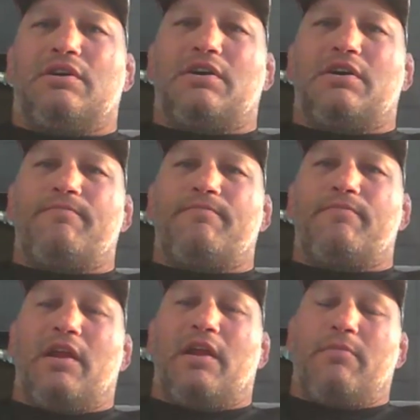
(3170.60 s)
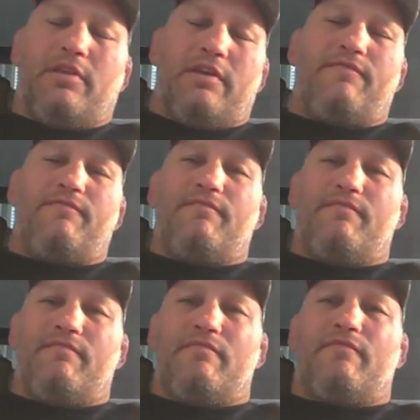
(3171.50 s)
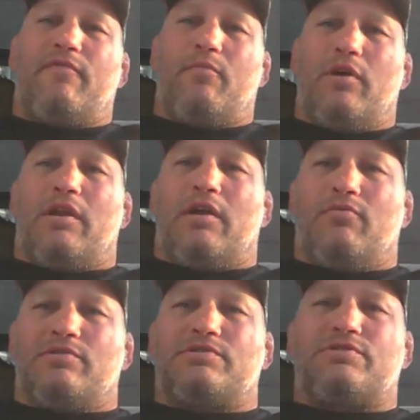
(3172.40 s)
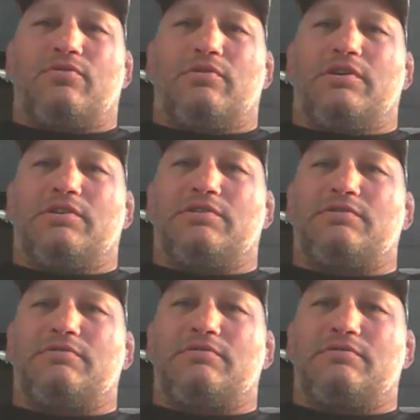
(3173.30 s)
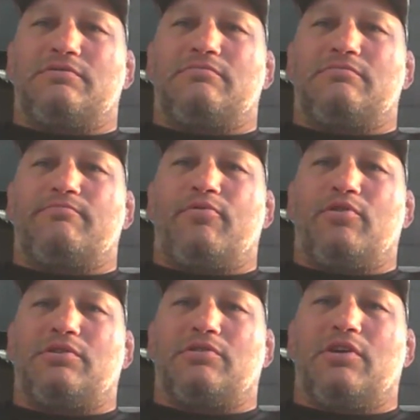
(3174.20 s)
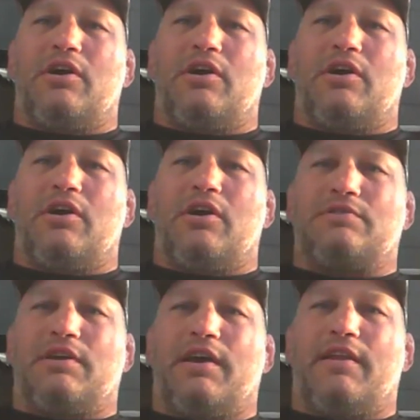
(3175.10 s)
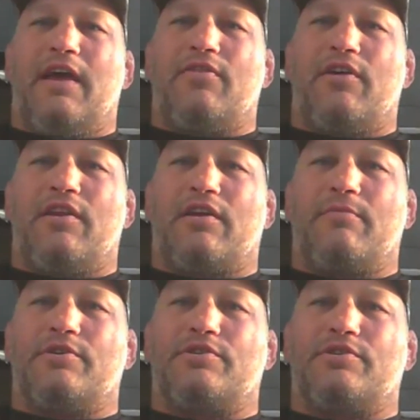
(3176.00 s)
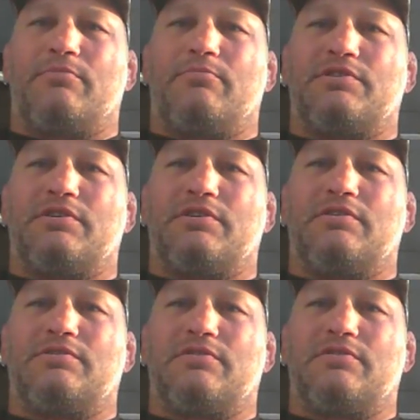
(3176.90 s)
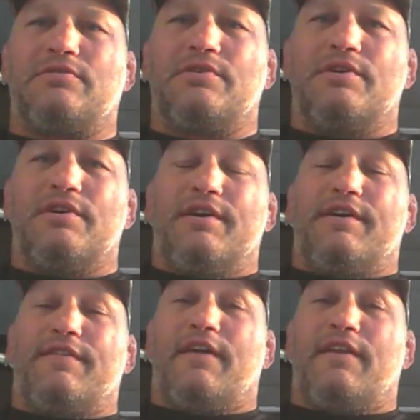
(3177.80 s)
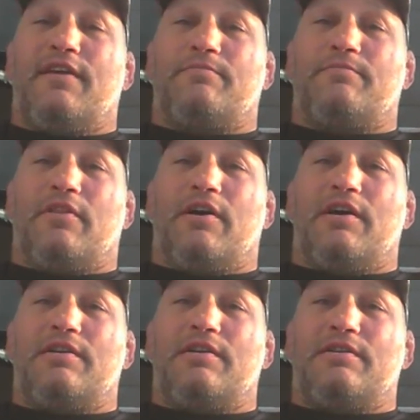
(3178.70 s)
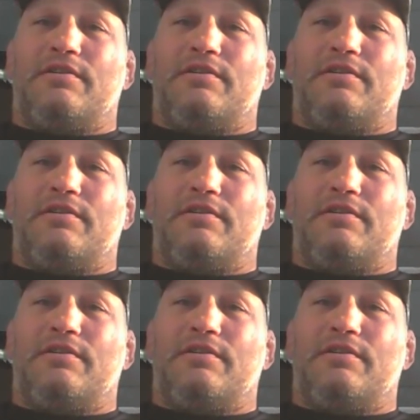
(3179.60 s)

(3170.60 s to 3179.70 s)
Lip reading: And I believe, from what I was told, his personal doctor was the head of the athletic commission in Brazil. So that helped a lot.